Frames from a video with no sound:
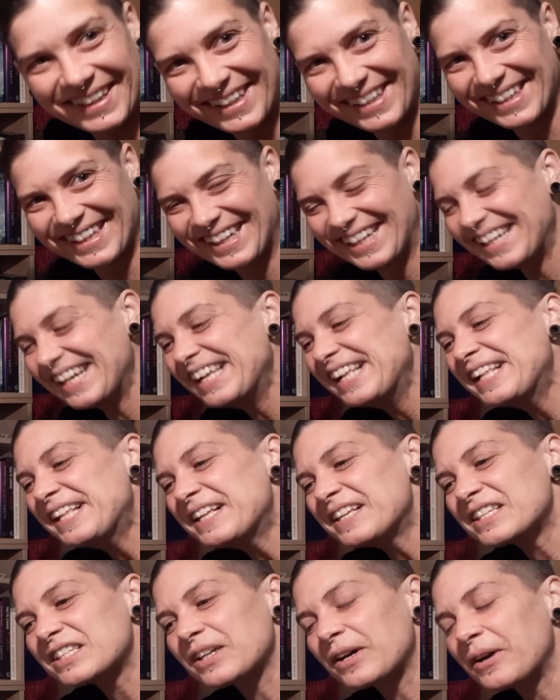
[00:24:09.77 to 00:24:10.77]
all right
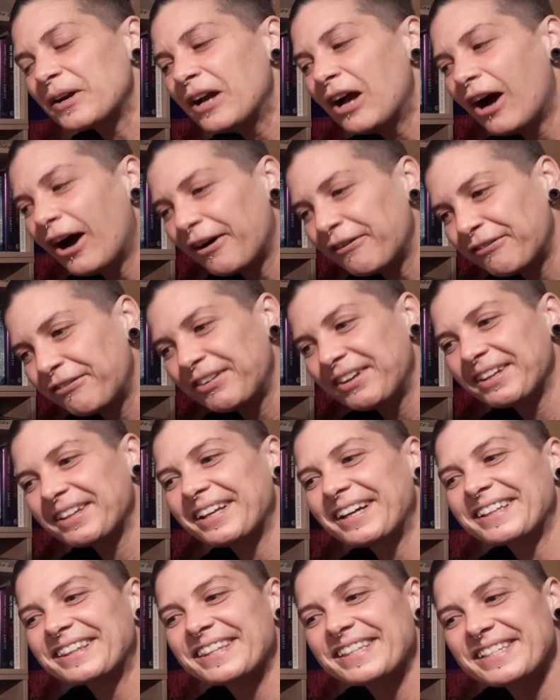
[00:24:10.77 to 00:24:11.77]
so i feel
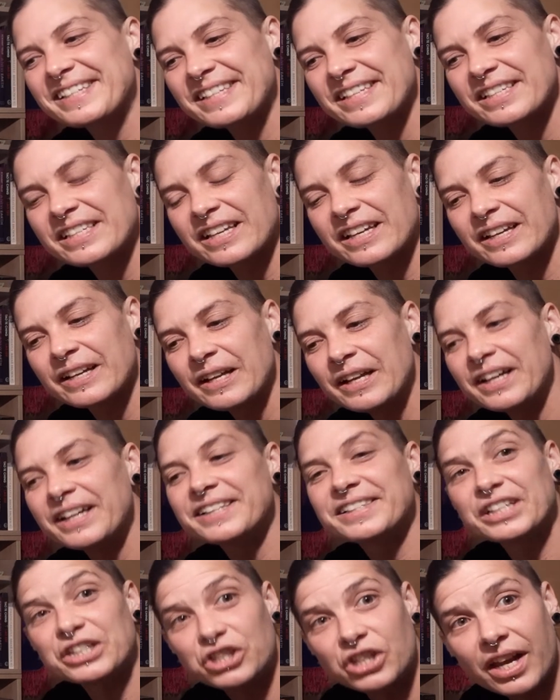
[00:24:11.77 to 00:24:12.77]
like this is a
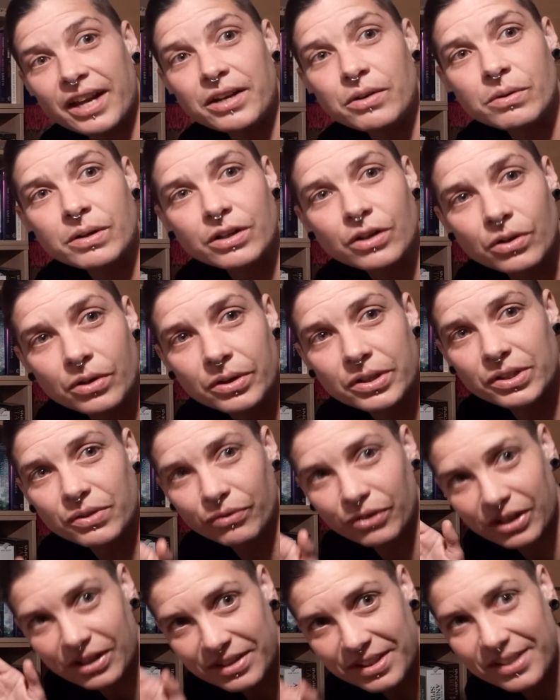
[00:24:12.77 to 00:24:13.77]
it's a genuine cause
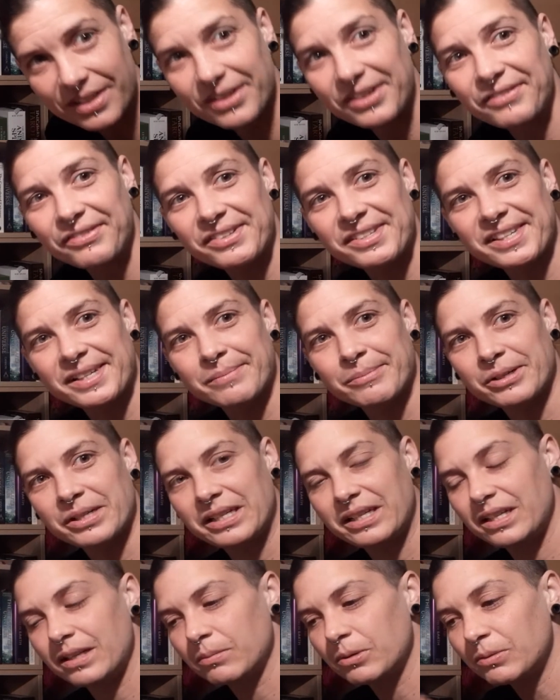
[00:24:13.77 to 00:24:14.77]
for concern for somebody
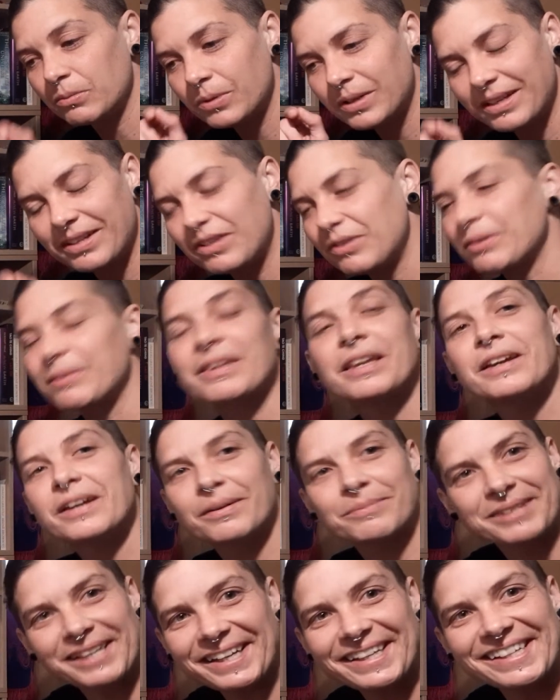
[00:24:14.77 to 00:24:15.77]
here but we,
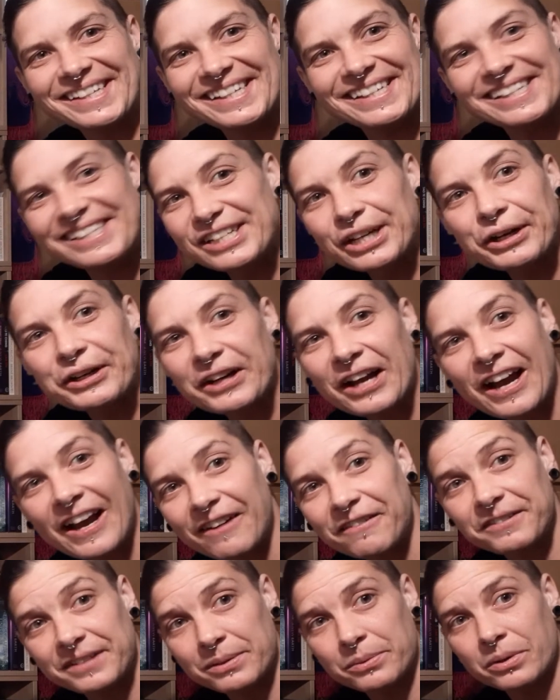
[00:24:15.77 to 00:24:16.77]
i'm telling you you don't
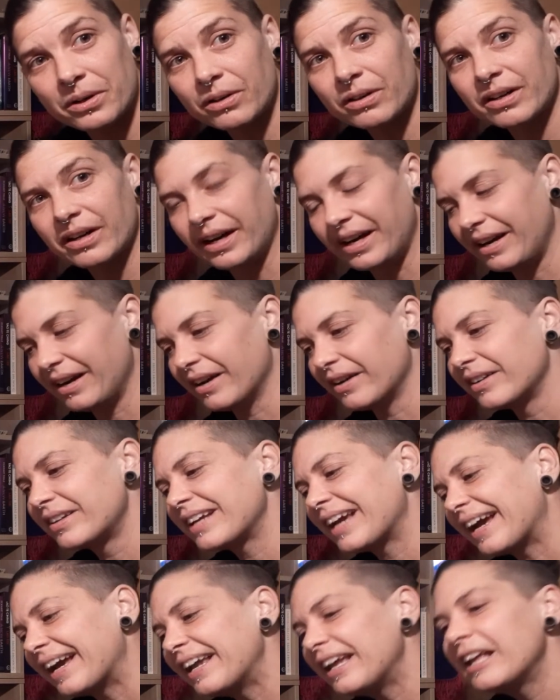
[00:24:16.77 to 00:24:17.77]
have to worry
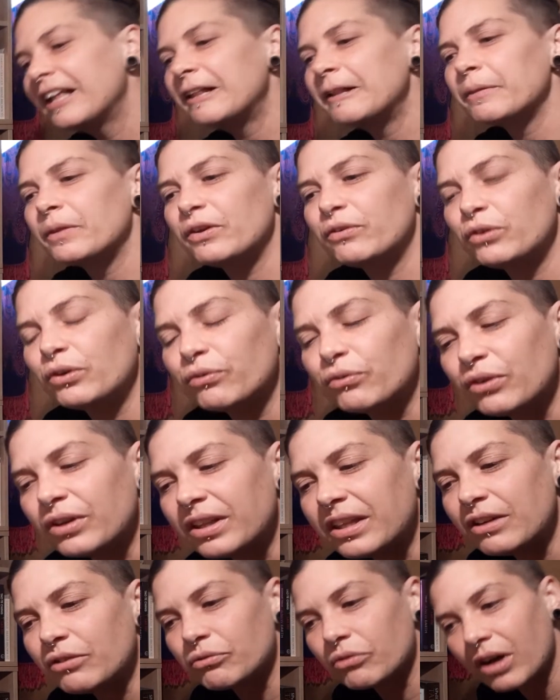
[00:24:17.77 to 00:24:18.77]
okay if you're
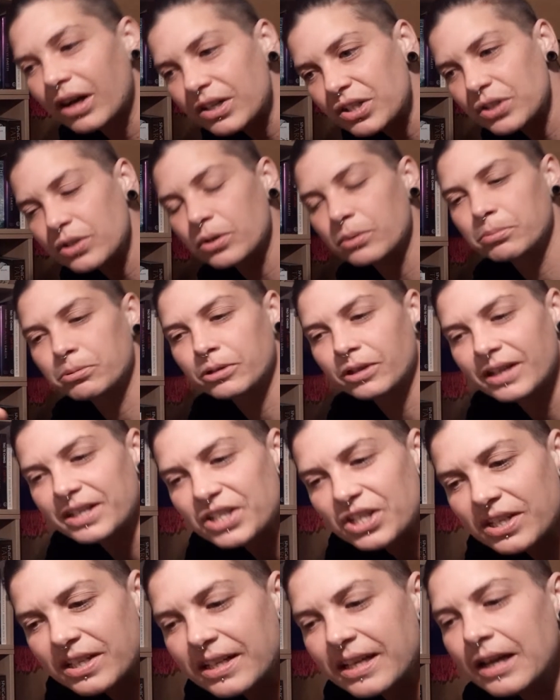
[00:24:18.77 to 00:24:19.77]
feeling rushed or
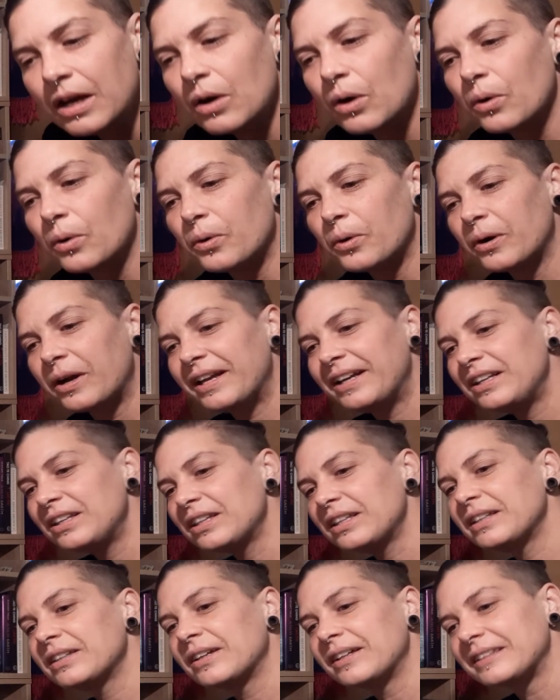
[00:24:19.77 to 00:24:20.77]
pressured or
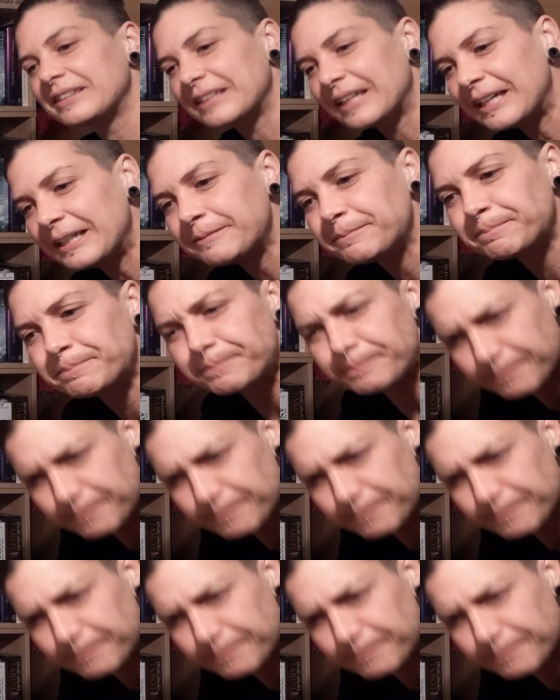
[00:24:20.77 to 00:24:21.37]
anything like that